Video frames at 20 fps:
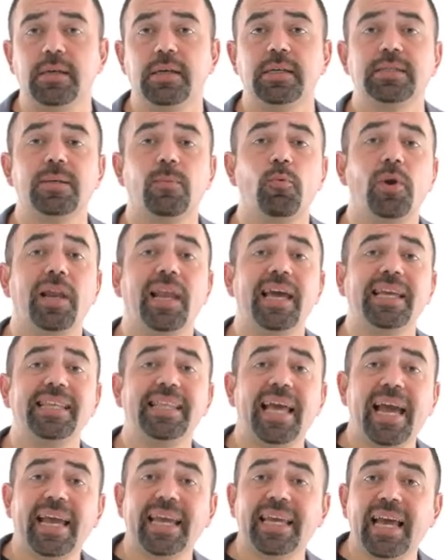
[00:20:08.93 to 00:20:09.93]
someone like
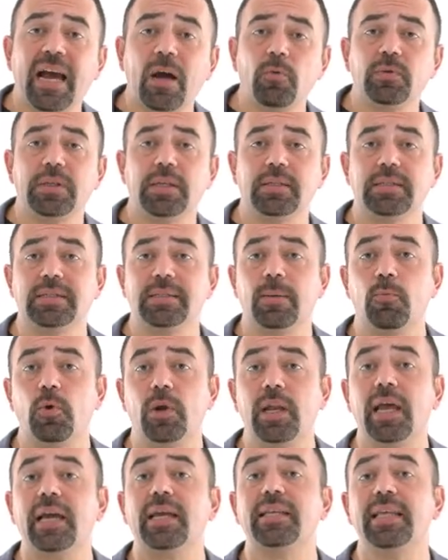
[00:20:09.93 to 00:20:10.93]
the accountant,
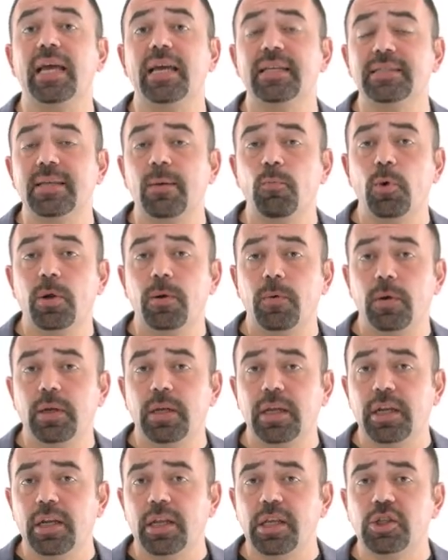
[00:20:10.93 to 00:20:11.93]
someone
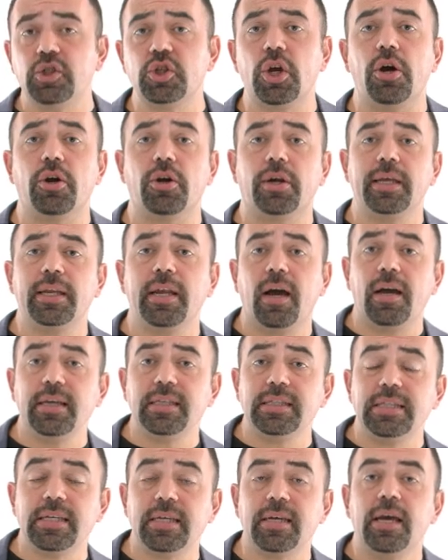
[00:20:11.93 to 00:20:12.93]
in HR, in
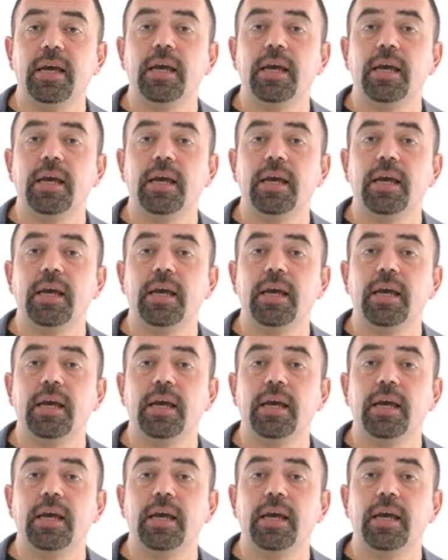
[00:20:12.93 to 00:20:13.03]
IT.